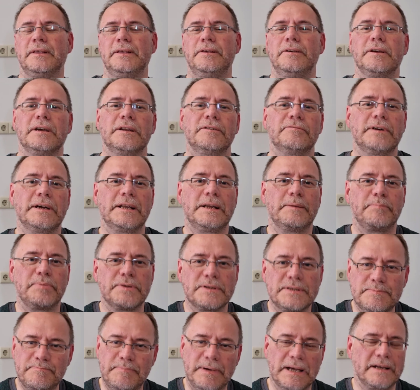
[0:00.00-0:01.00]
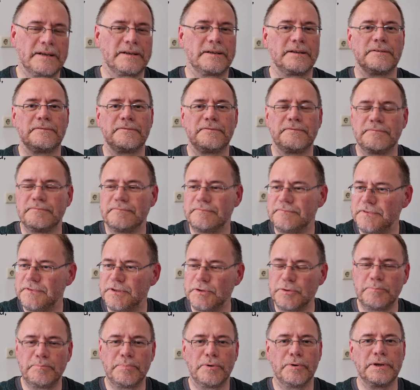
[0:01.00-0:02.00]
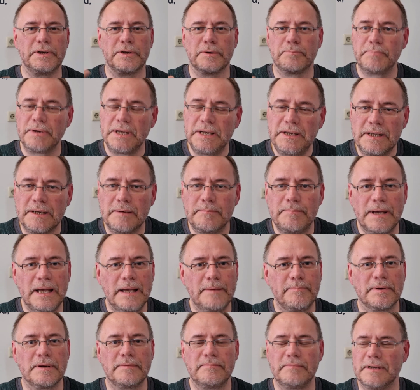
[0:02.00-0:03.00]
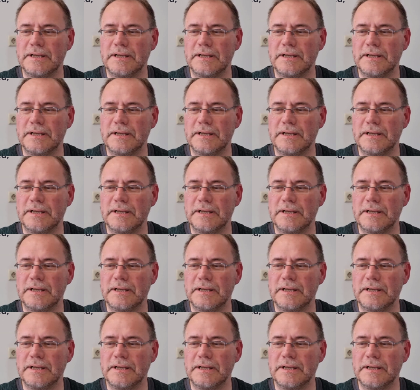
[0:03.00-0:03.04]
You can write a perspective viewpoint opinion paper.